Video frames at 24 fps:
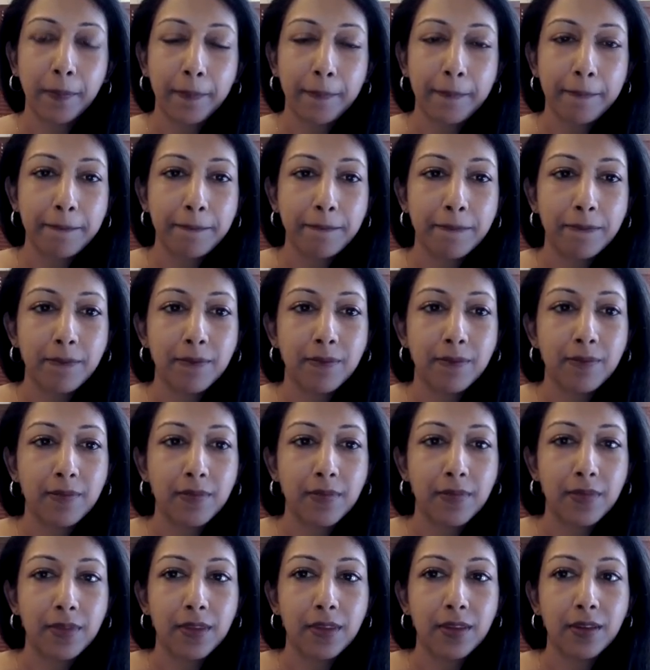
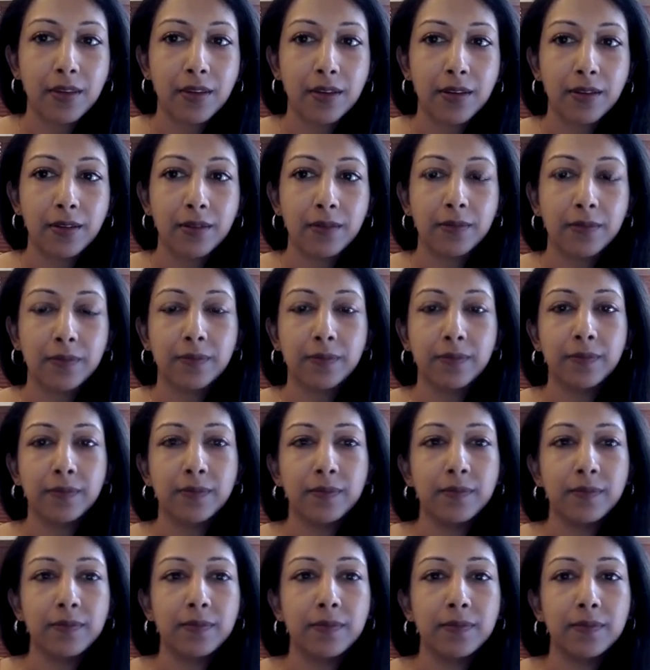
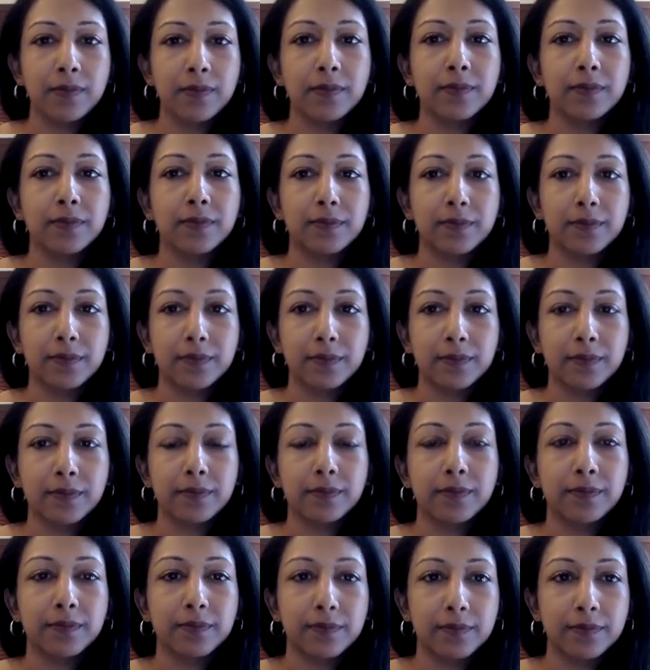
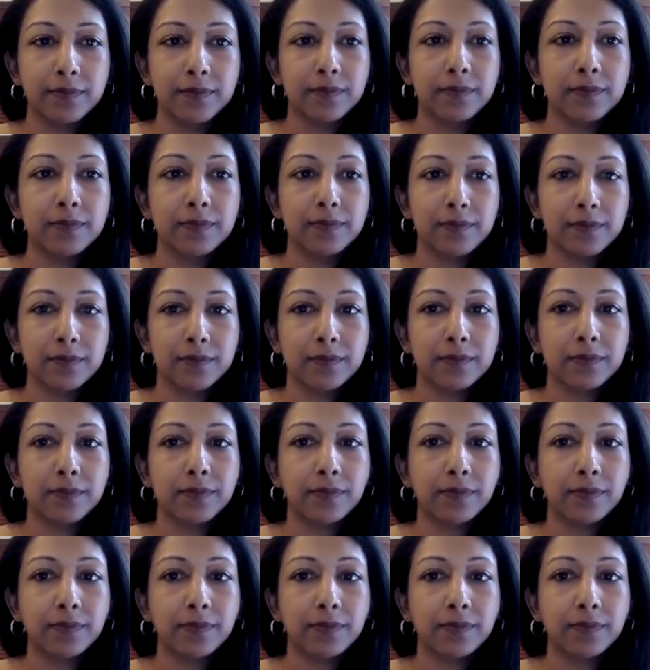(silent)